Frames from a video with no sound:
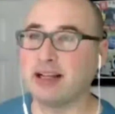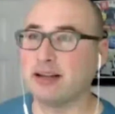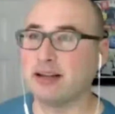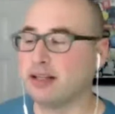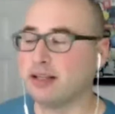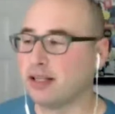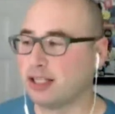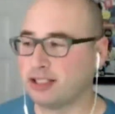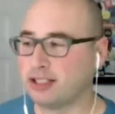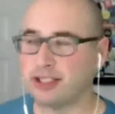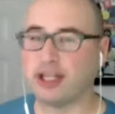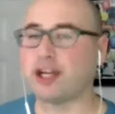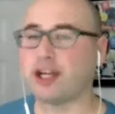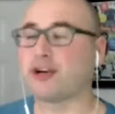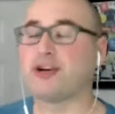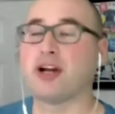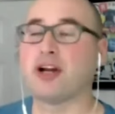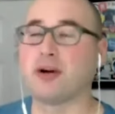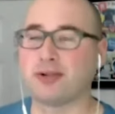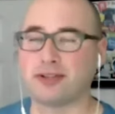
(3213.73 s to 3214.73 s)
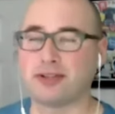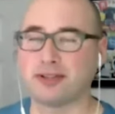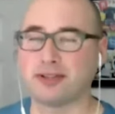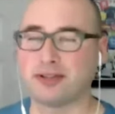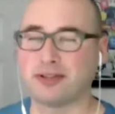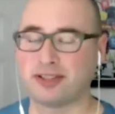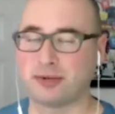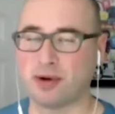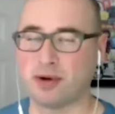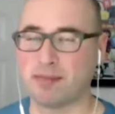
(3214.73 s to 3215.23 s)
adding a secure
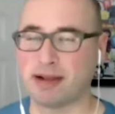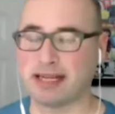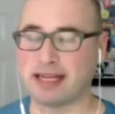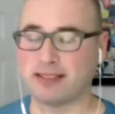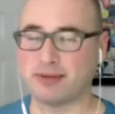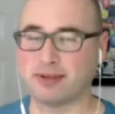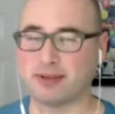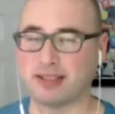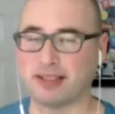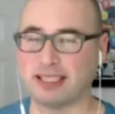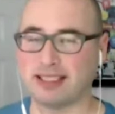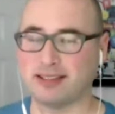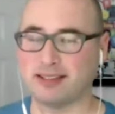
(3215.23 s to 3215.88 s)
note to 1Password.